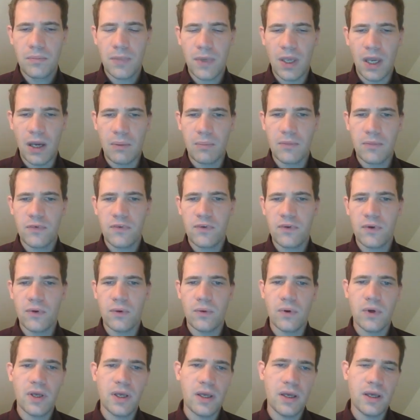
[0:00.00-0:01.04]
Yeah,
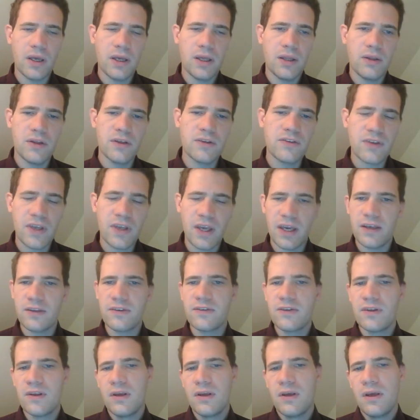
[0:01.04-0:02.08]
so in this
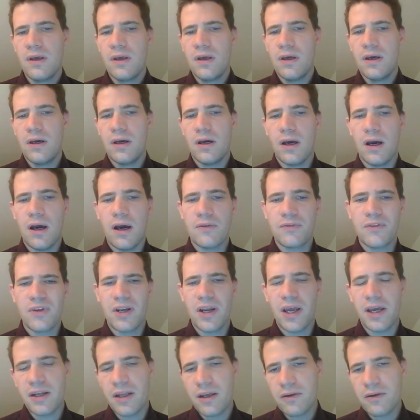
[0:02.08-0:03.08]
case, after knight